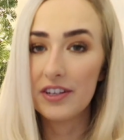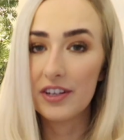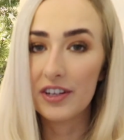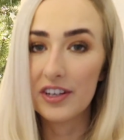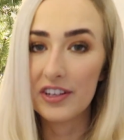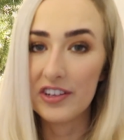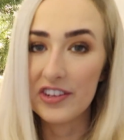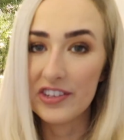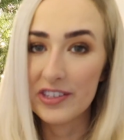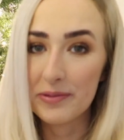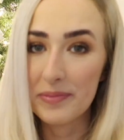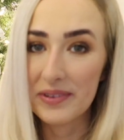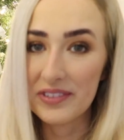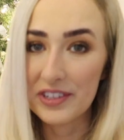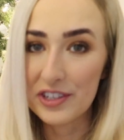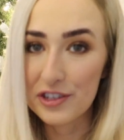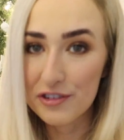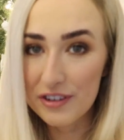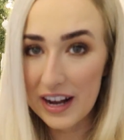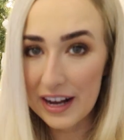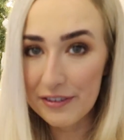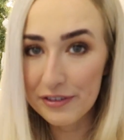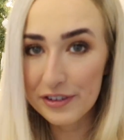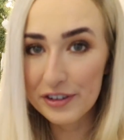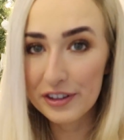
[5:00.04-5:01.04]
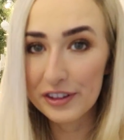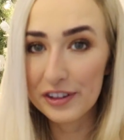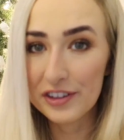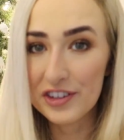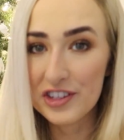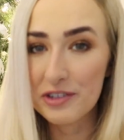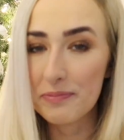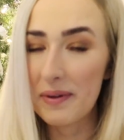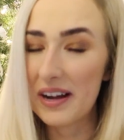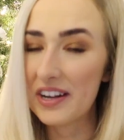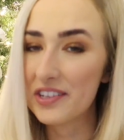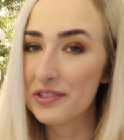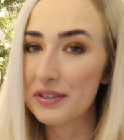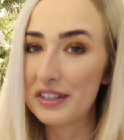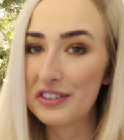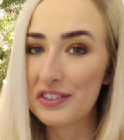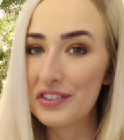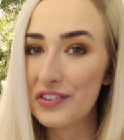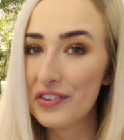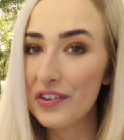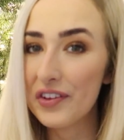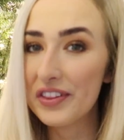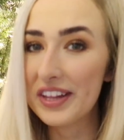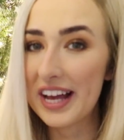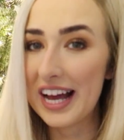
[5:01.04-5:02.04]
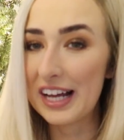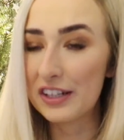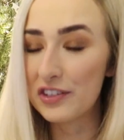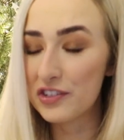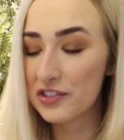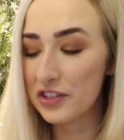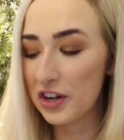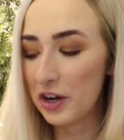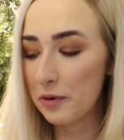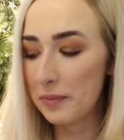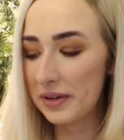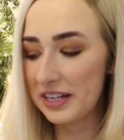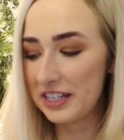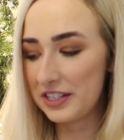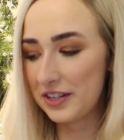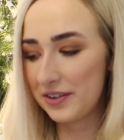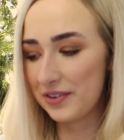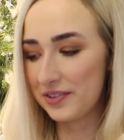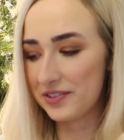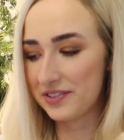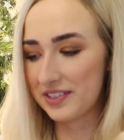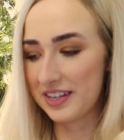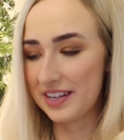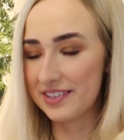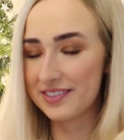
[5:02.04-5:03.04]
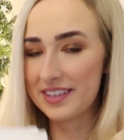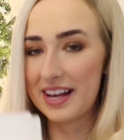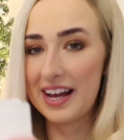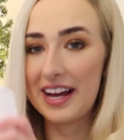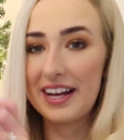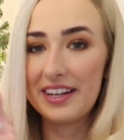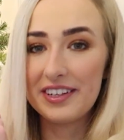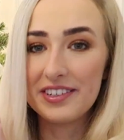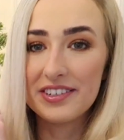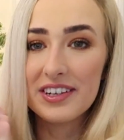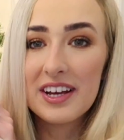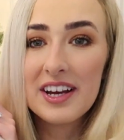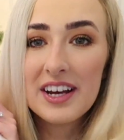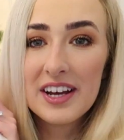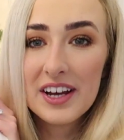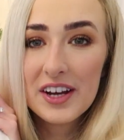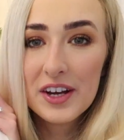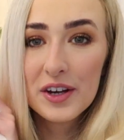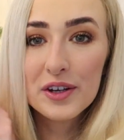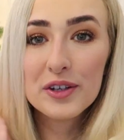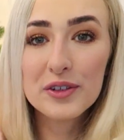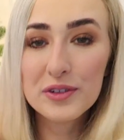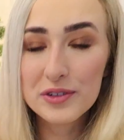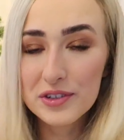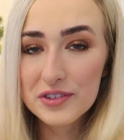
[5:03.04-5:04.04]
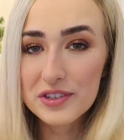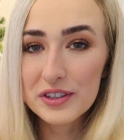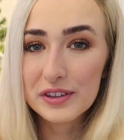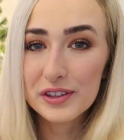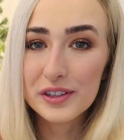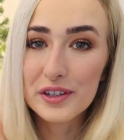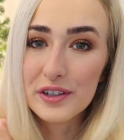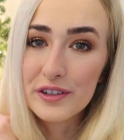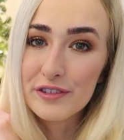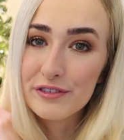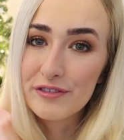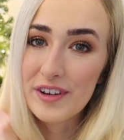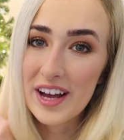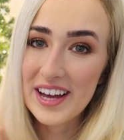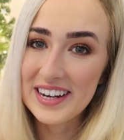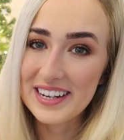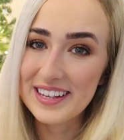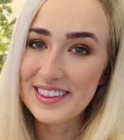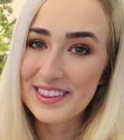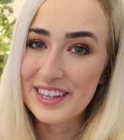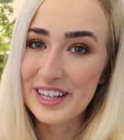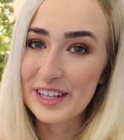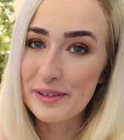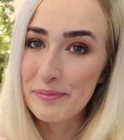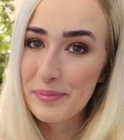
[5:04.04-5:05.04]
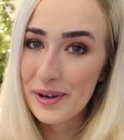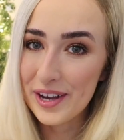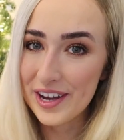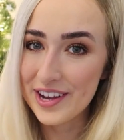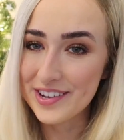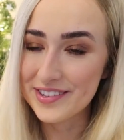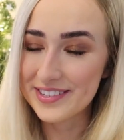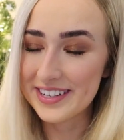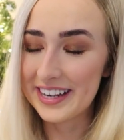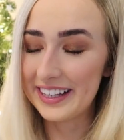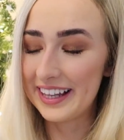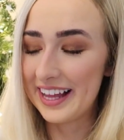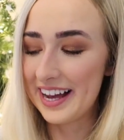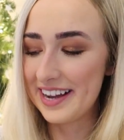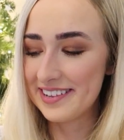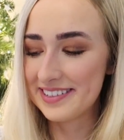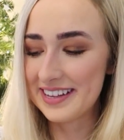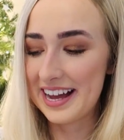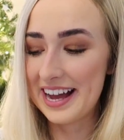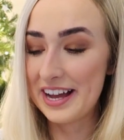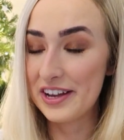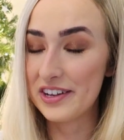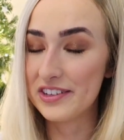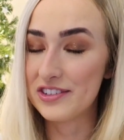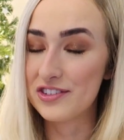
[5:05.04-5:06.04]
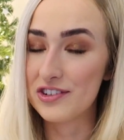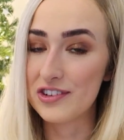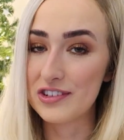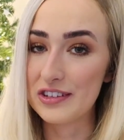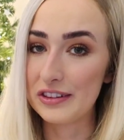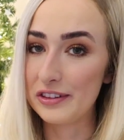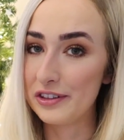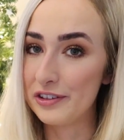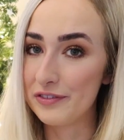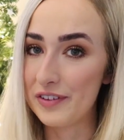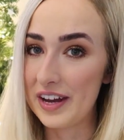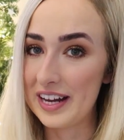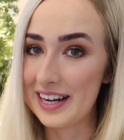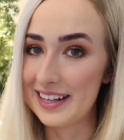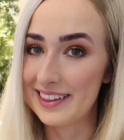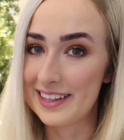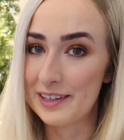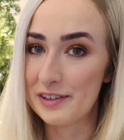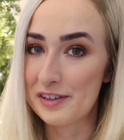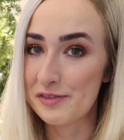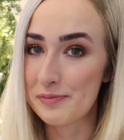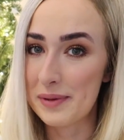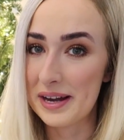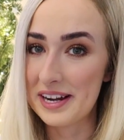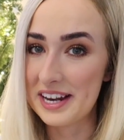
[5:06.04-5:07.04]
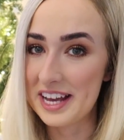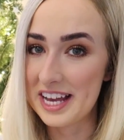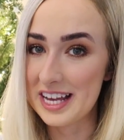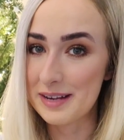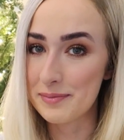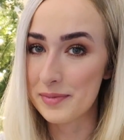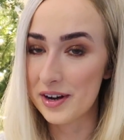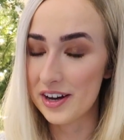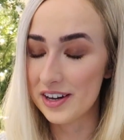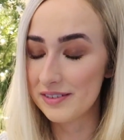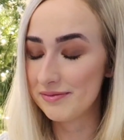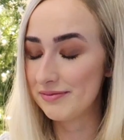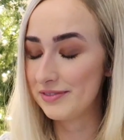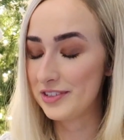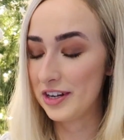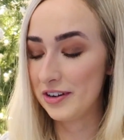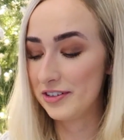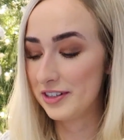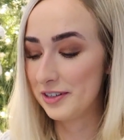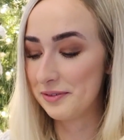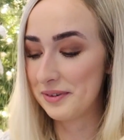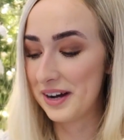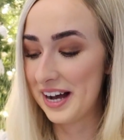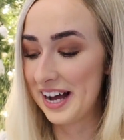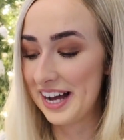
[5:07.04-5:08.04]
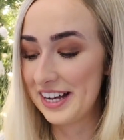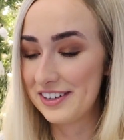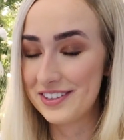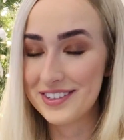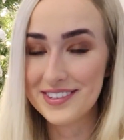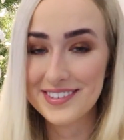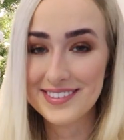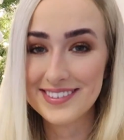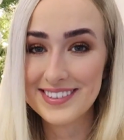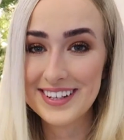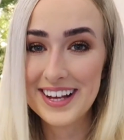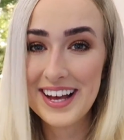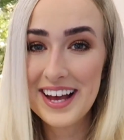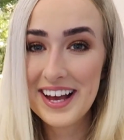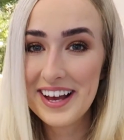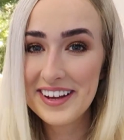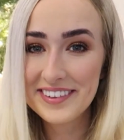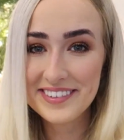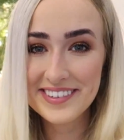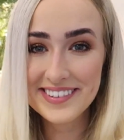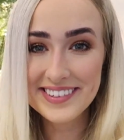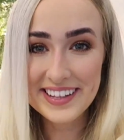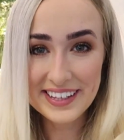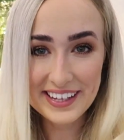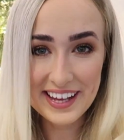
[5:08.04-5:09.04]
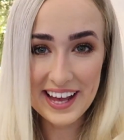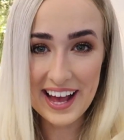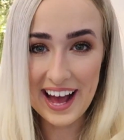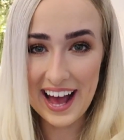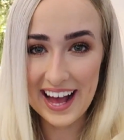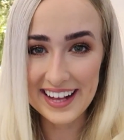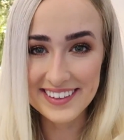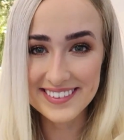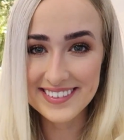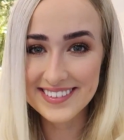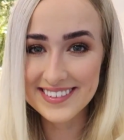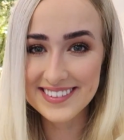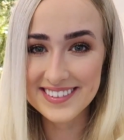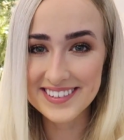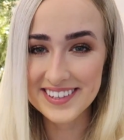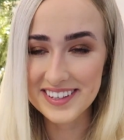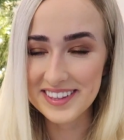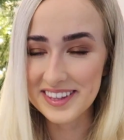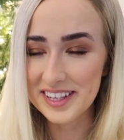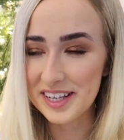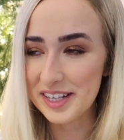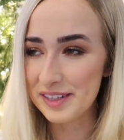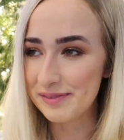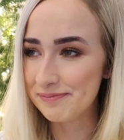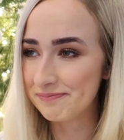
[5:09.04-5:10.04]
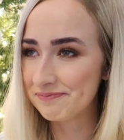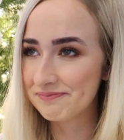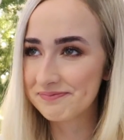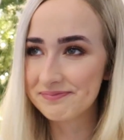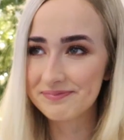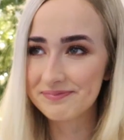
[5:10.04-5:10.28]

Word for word: you can use them as a travel clutch bag so I just thought they had so many uses and who doesn't love anything personalized I just love anything with my name on don't know why I just just think it adds to the